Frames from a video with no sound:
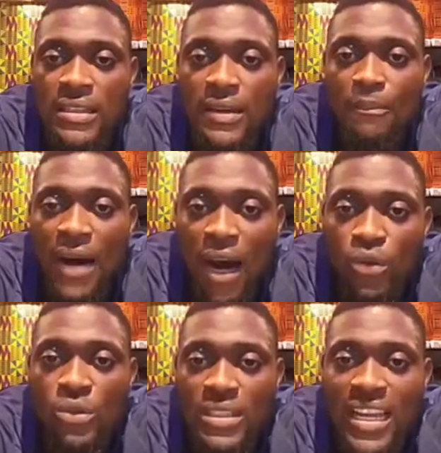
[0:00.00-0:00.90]
about
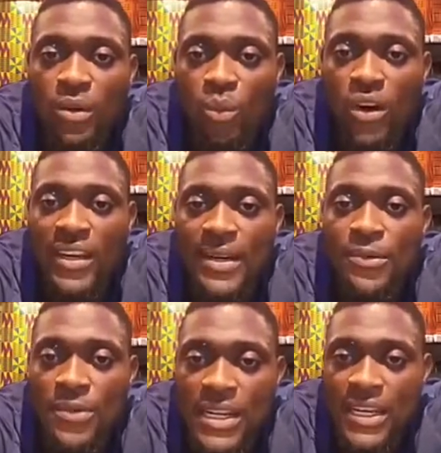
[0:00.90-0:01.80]
to start working
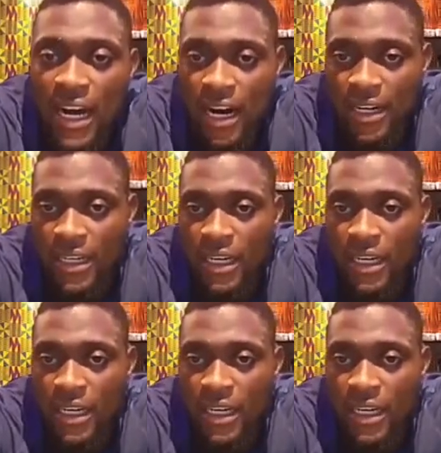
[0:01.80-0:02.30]
really hard